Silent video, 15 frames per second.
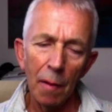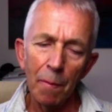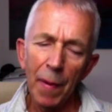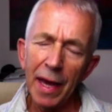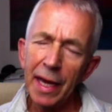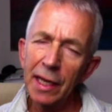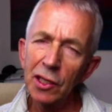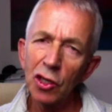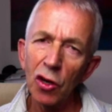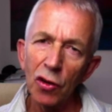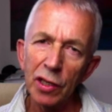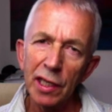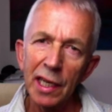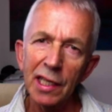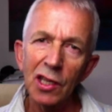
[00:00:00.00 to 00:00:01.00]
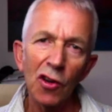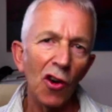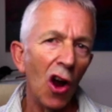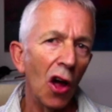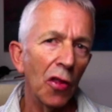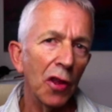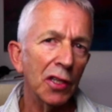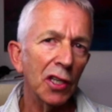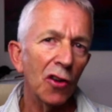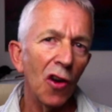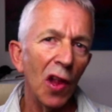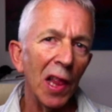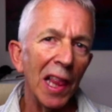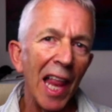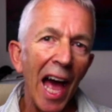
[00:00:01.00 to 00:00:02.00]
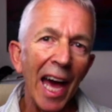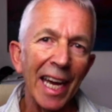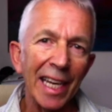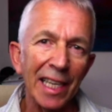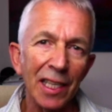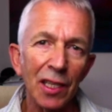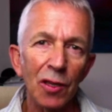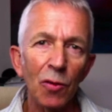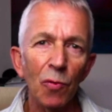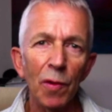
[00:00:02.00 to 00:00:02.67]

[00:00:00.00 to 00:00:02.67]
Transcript: Making choices that are aligned